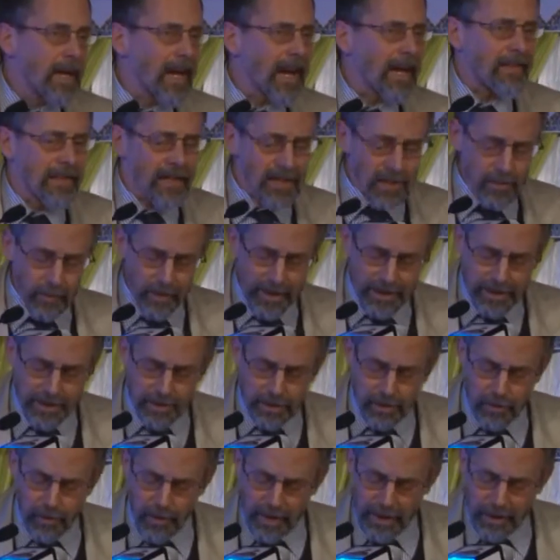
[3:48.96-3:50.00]
And this we
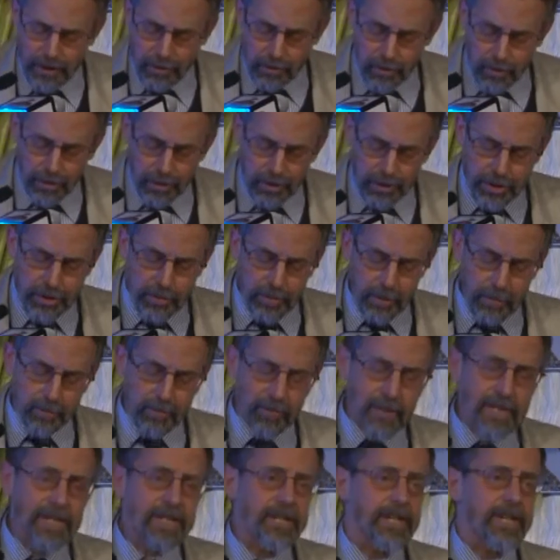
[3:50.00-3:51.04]
do in order to
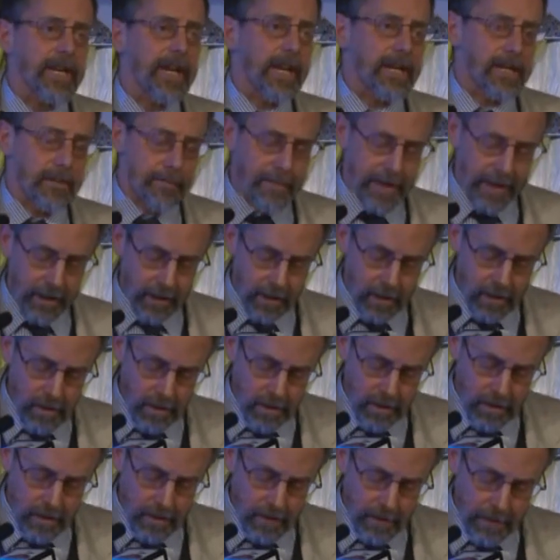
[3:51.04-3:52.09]
appreciate better